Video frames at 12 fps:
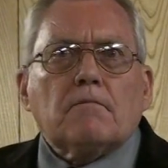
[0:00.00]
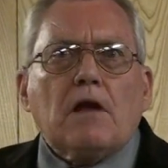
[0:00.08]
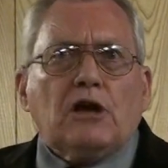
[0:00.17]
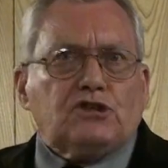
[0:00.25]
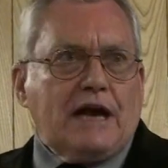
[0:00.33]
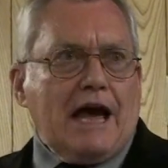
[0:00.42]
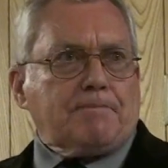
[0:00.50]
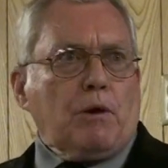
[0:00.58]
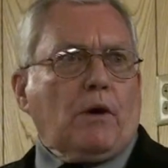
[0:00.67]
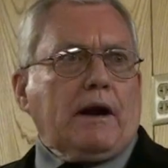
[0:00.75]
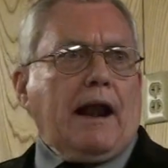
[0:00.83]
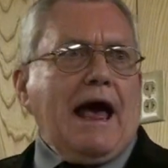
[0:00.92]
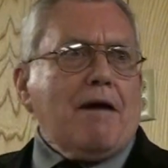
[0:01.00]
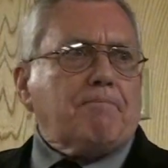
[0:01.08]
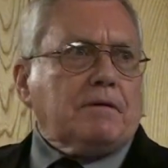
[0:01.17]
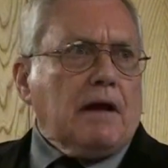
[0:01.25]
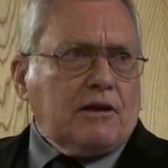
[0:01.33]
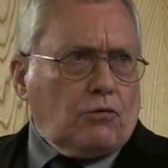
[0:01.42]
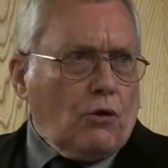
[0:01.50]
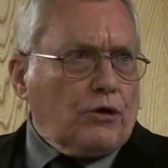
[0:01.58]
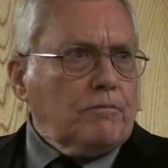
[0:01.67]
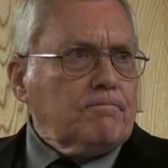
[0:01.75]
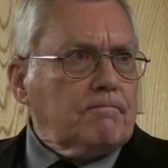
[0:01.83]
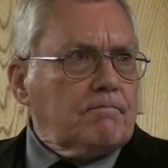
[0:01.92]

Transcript: and she asked me what had happened. I told her.